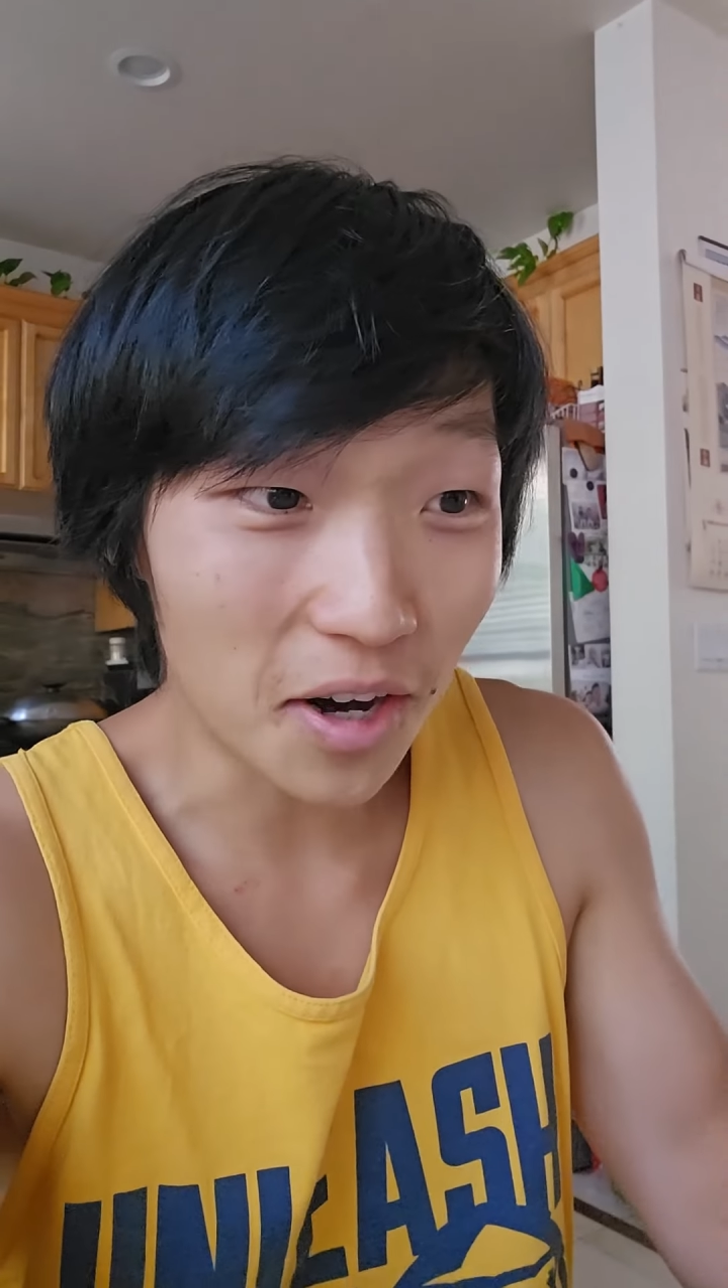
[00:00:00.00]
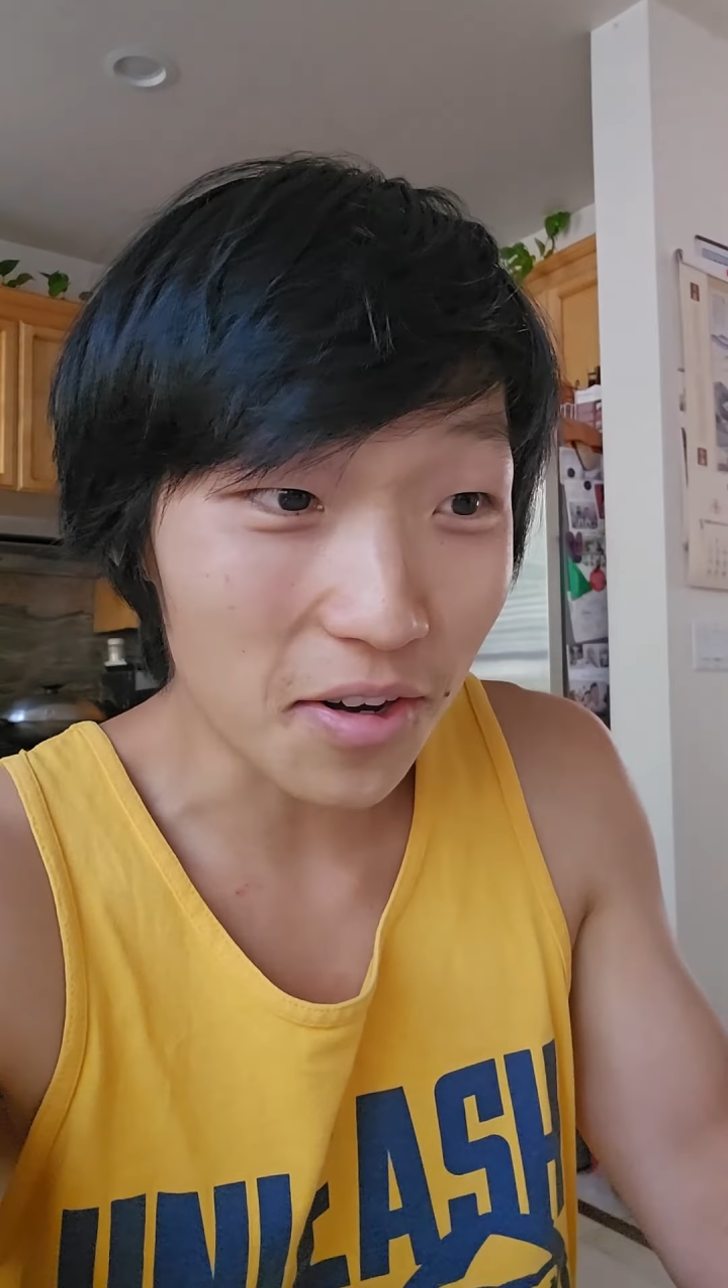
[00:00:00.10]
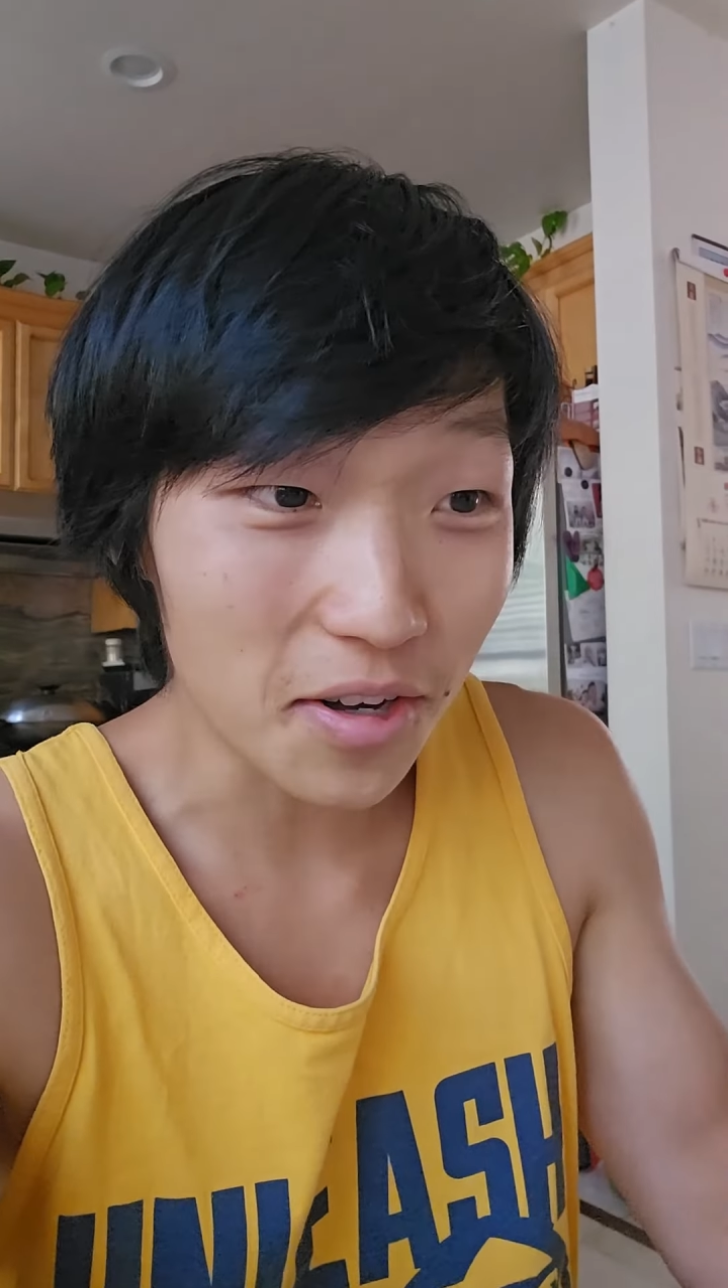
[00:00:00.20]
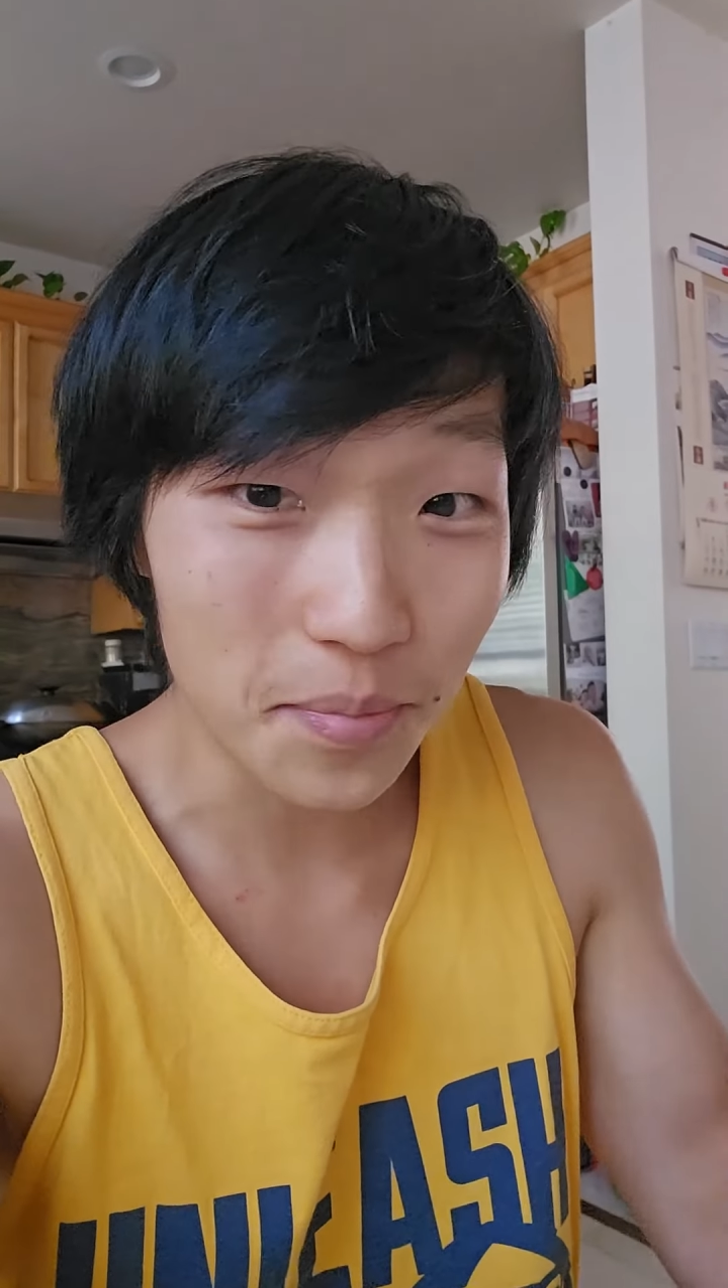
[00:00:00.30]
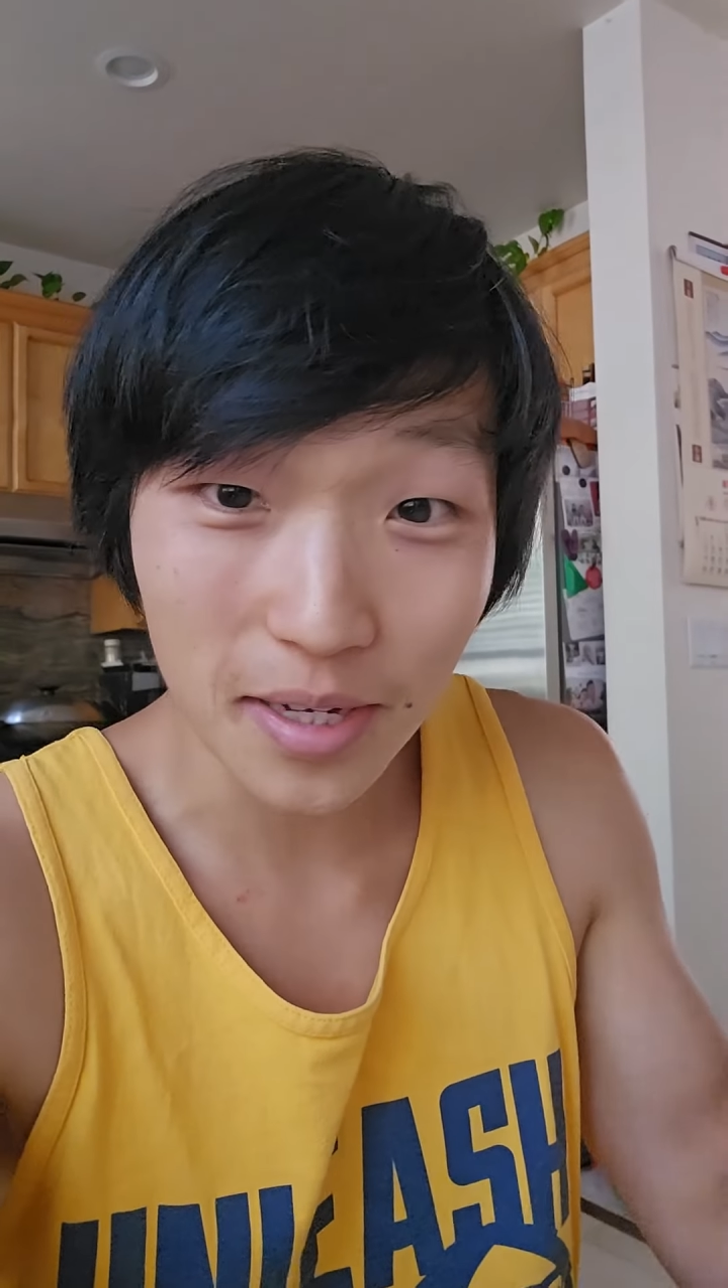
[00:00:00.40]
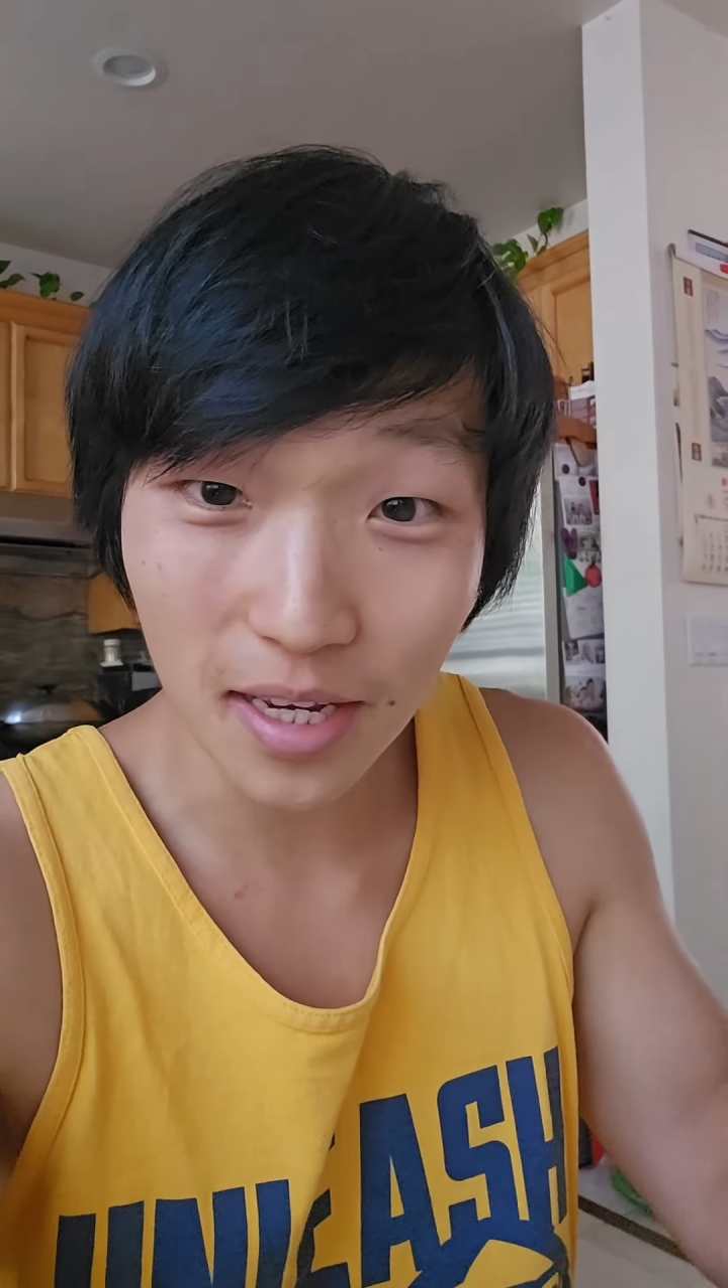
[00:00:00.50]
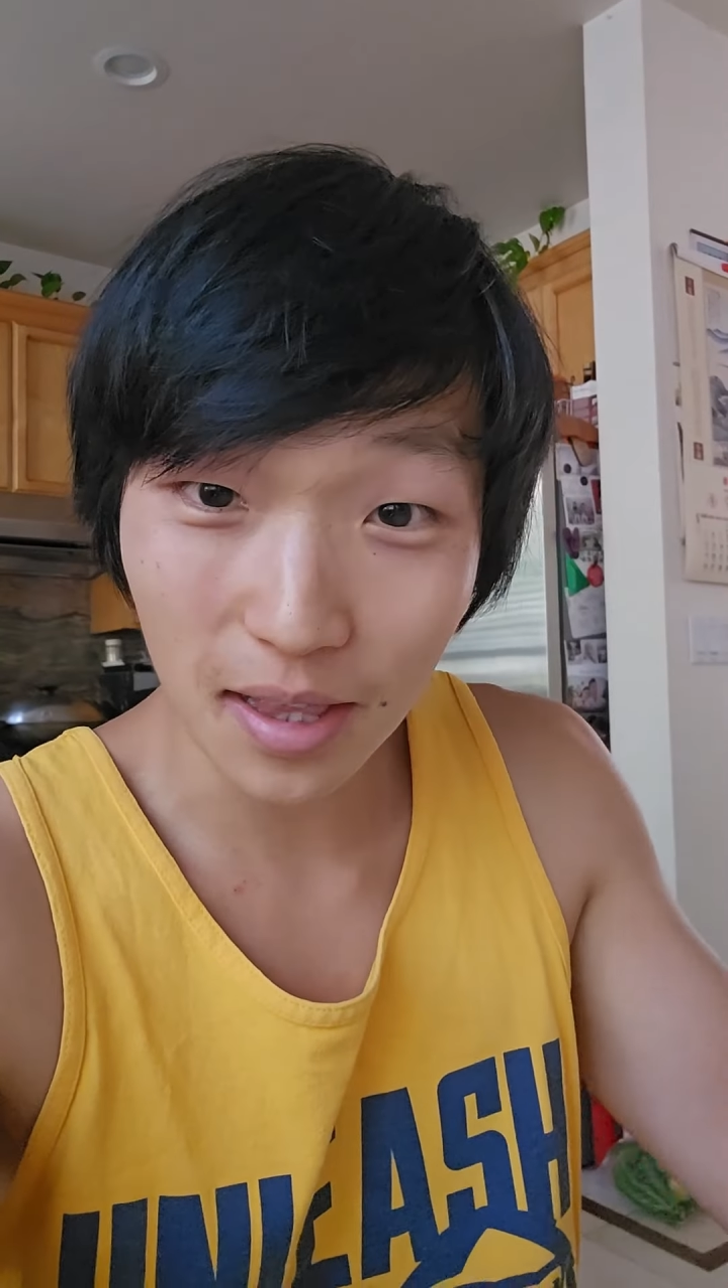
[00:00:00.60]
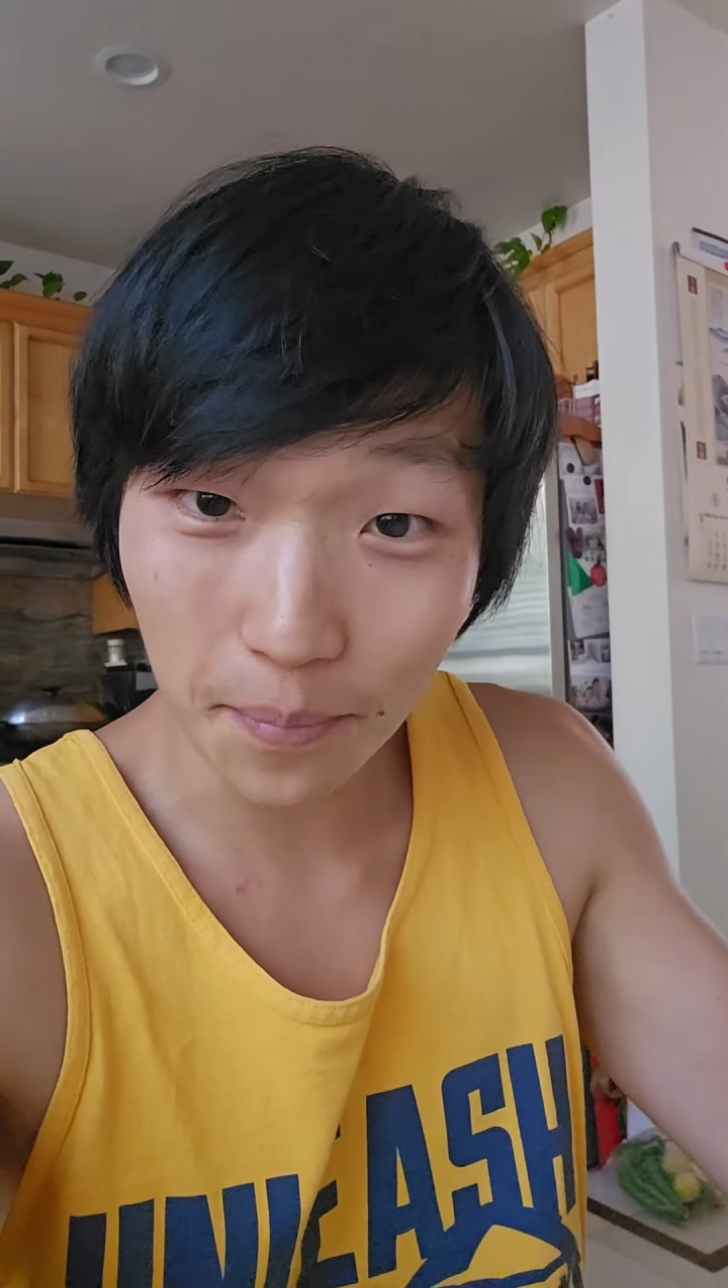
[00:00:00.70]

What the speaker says: harder to predict